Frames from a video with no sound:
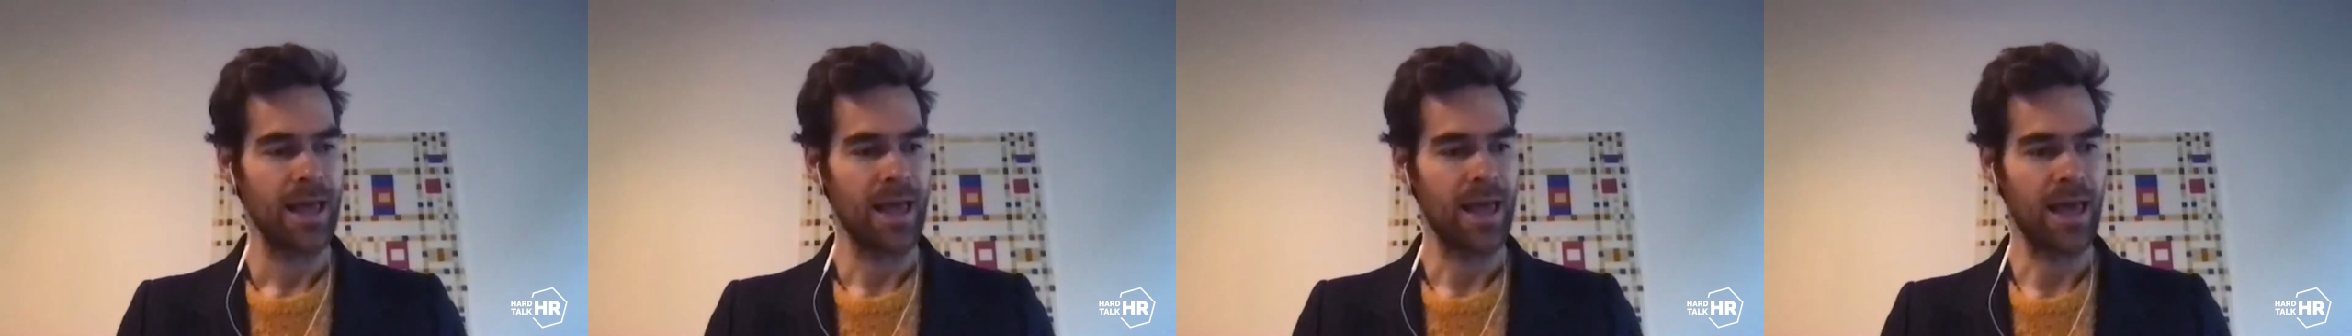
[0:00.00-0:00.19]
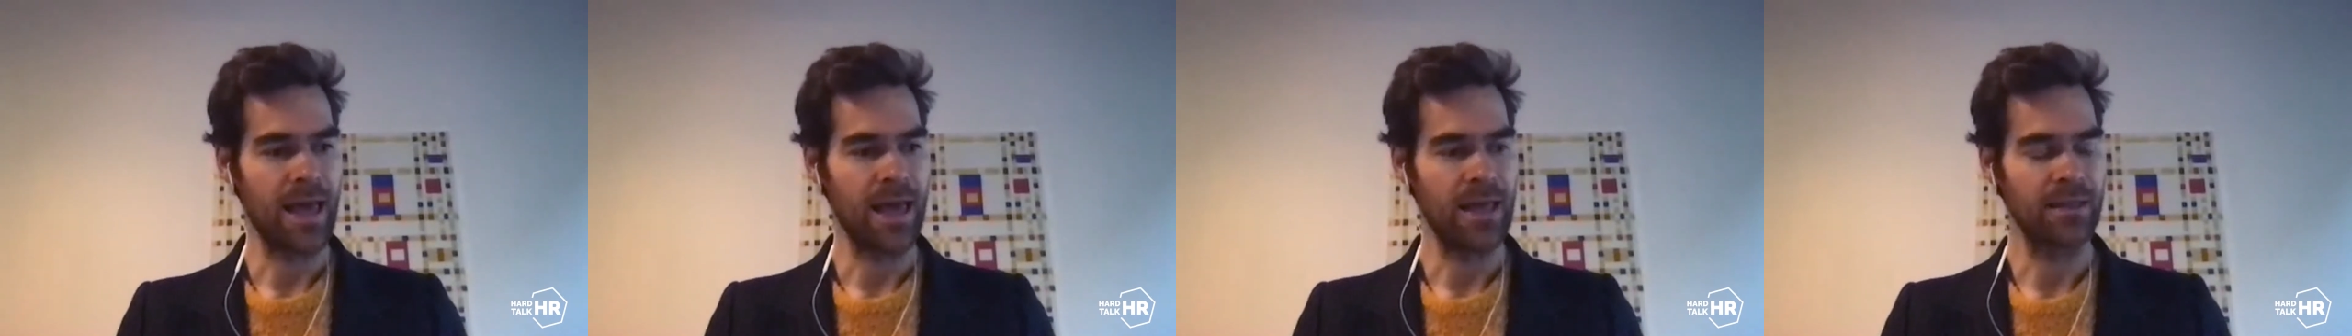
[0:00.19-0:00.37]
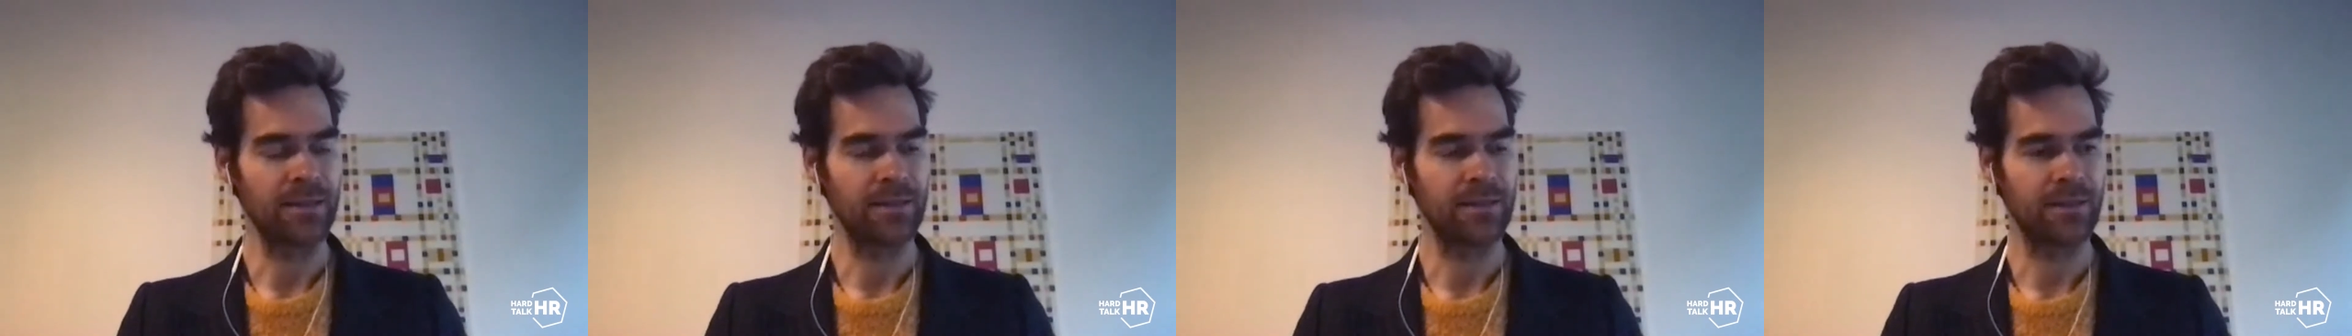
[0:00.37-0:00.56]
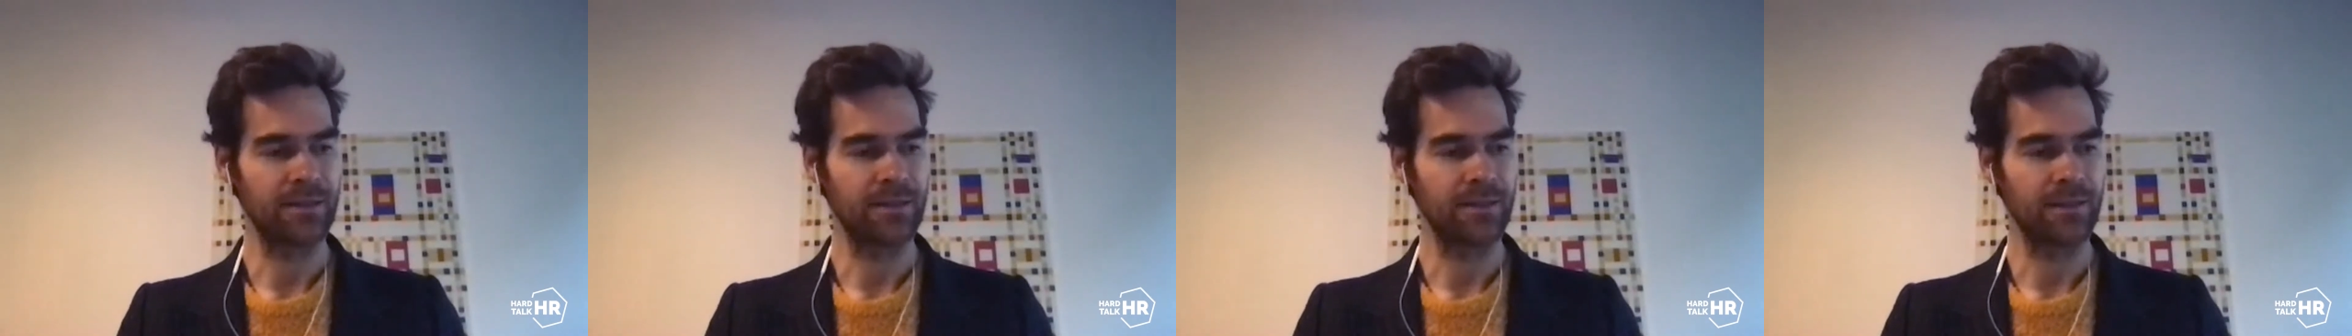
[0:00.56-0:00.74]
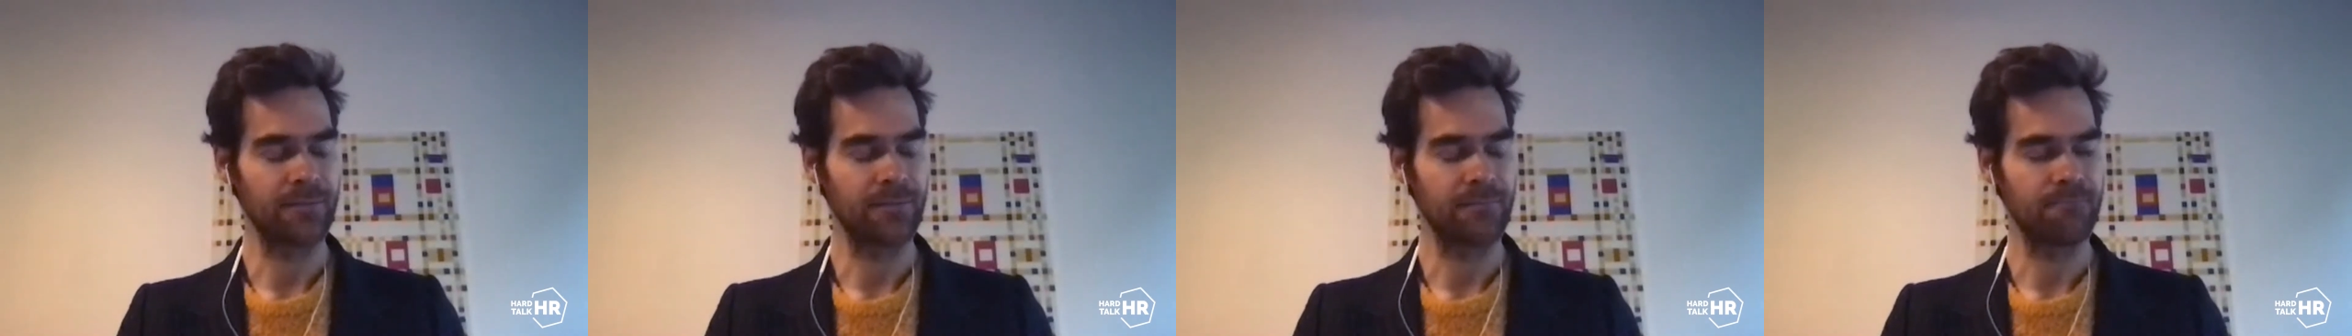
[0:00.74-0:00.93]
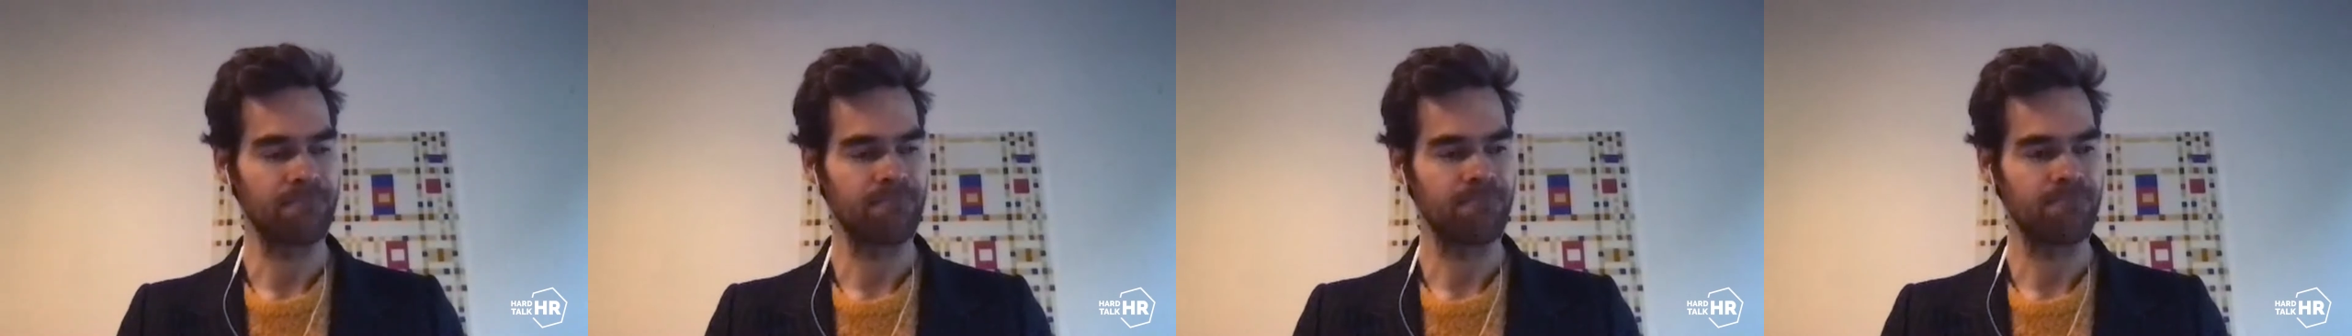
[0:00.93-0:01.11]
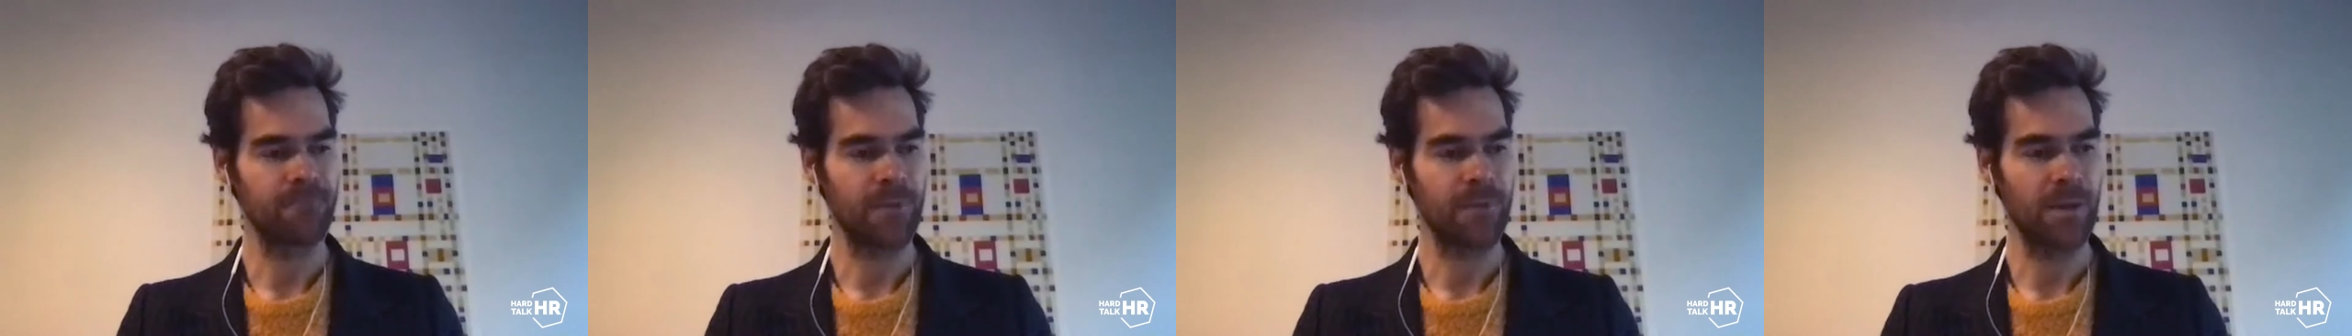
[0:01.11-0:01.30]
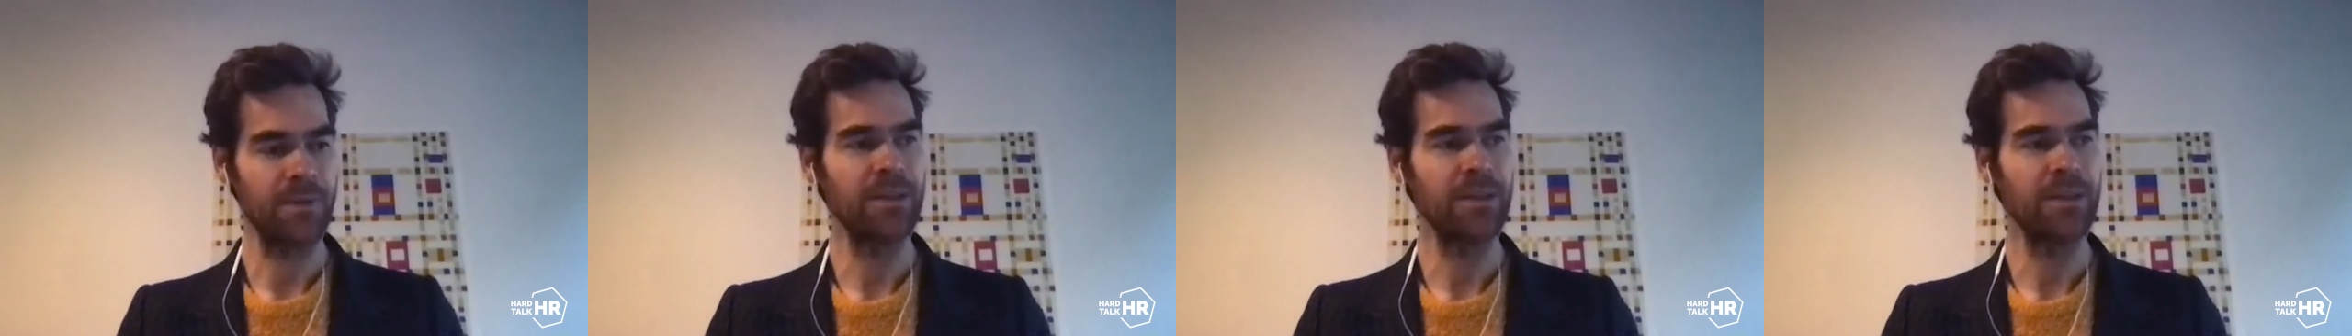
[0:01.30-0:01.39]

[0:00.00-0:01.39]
And let